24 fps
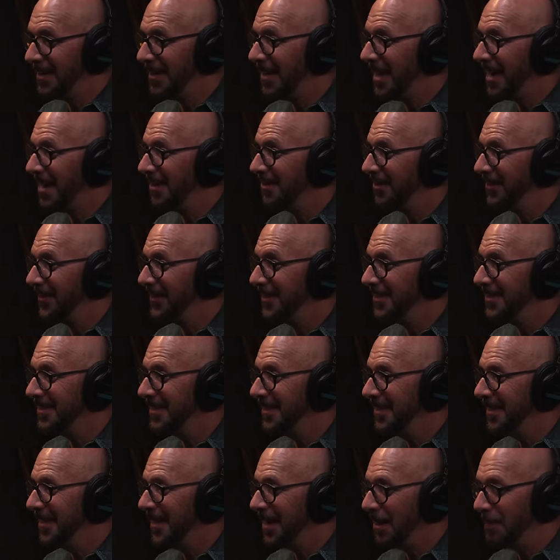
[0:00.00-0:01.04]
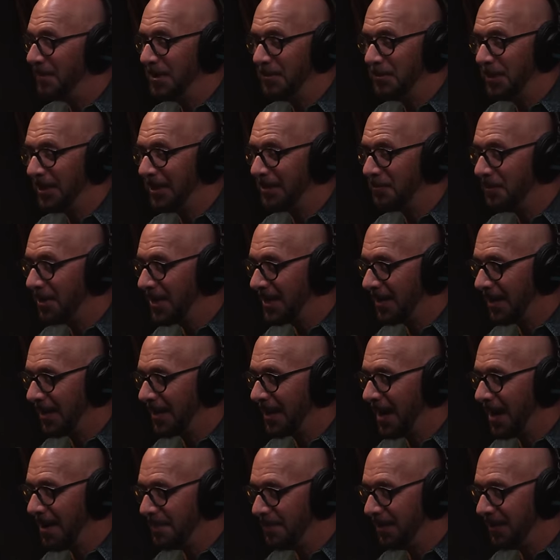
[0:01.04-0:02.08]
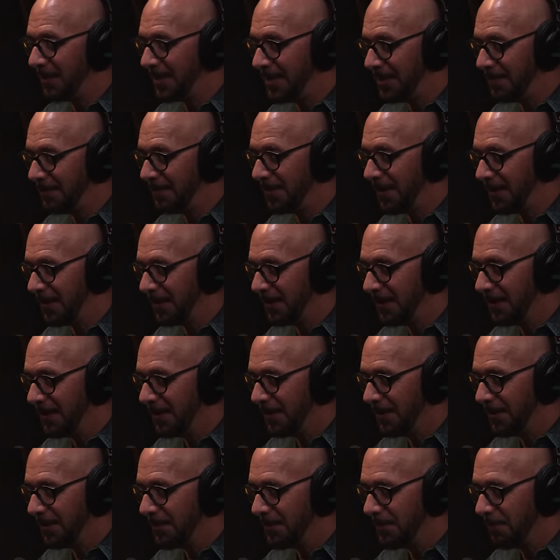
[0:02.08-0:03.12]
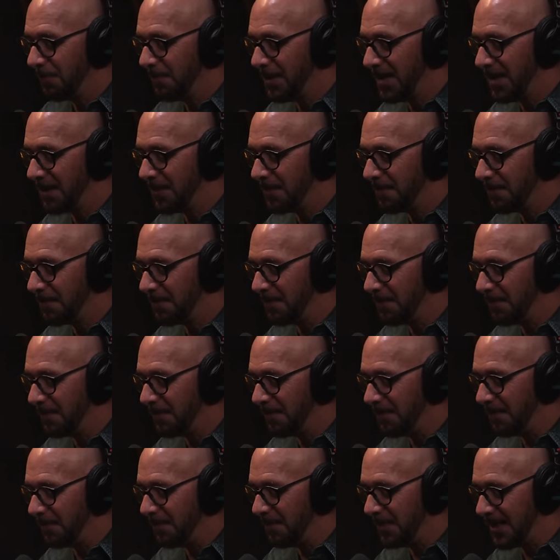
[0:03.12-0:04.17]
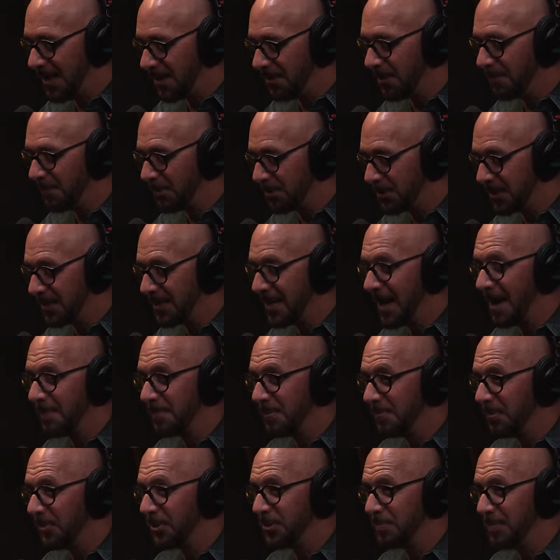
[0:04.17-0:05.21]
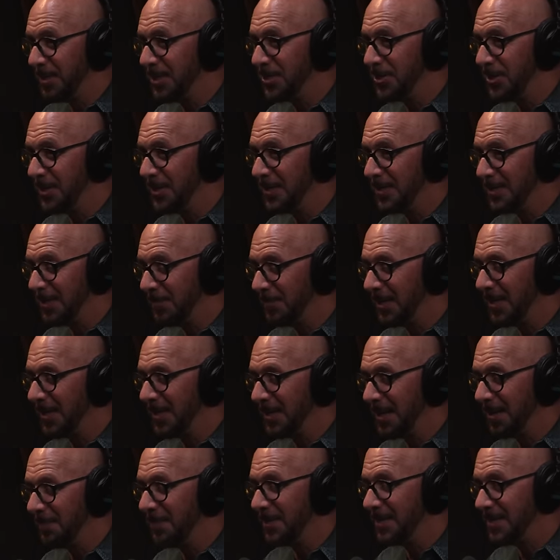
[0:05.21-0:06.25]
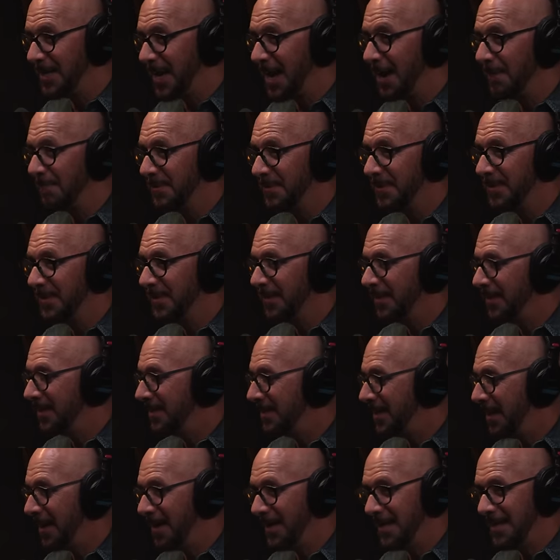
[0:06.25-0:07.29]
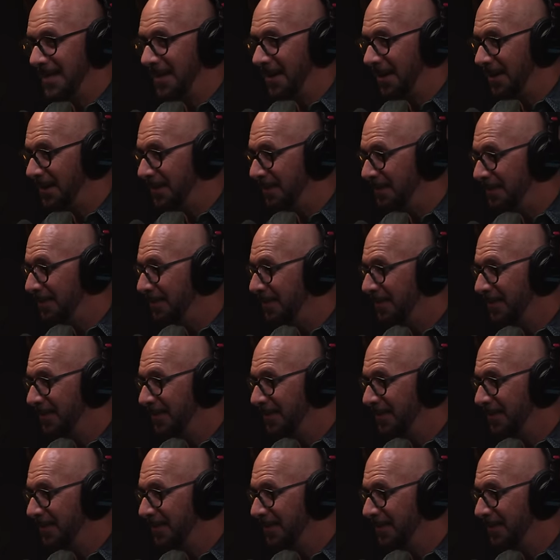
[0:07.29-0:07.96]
can handle it. Yeah, I mean, really, we like I believe that we are we are the most adaptable species, mm-hmm. and mm. we can kind of adapt to any kind of